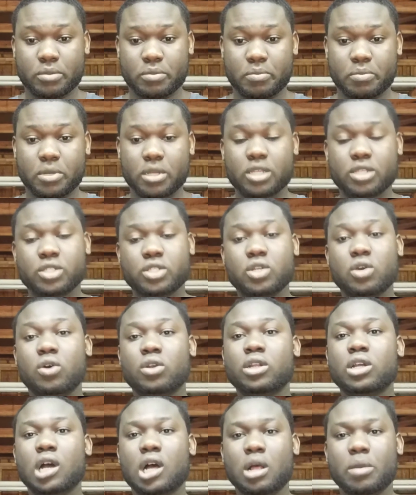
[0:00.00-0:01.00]
Please
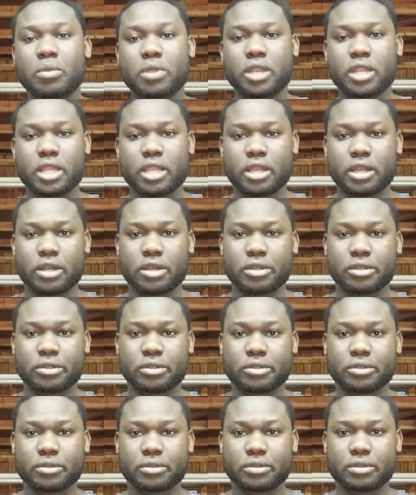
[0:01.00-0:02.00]
don't call me nigger
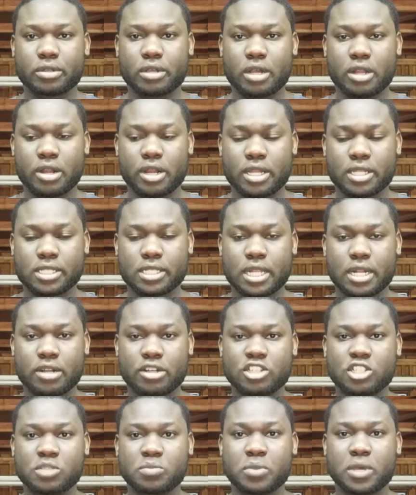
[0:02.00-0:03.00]
or else I'll
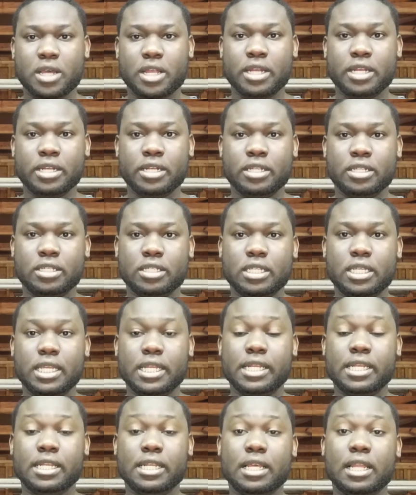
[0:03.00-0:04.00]
respond in
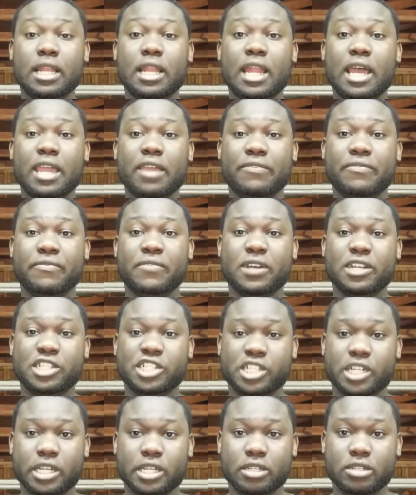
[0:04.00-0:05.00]
like
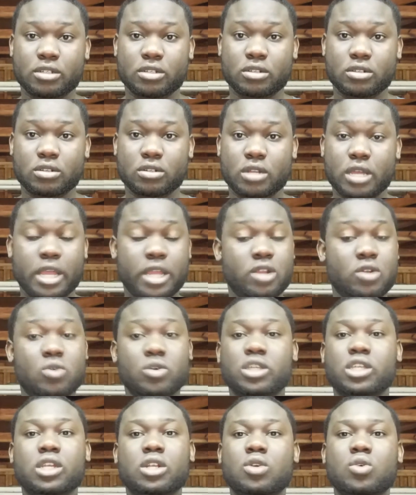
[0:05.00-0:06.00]
fashion. I
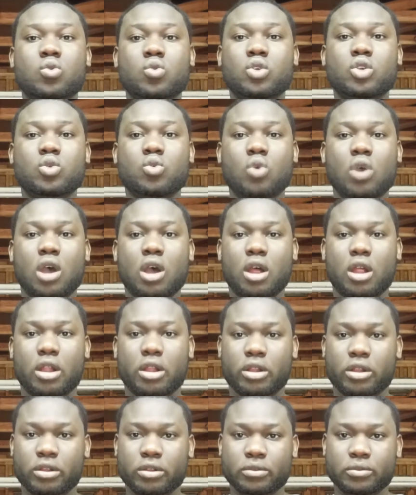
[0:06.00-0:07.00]
don't care who you
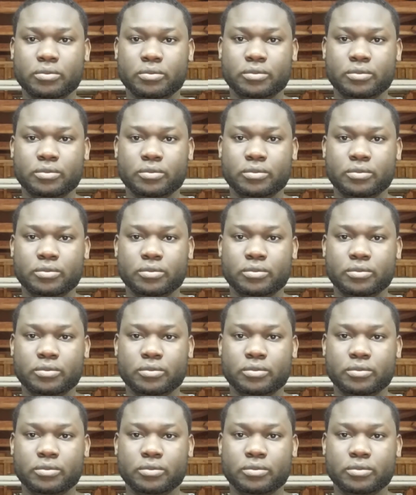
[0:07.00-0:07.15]
are.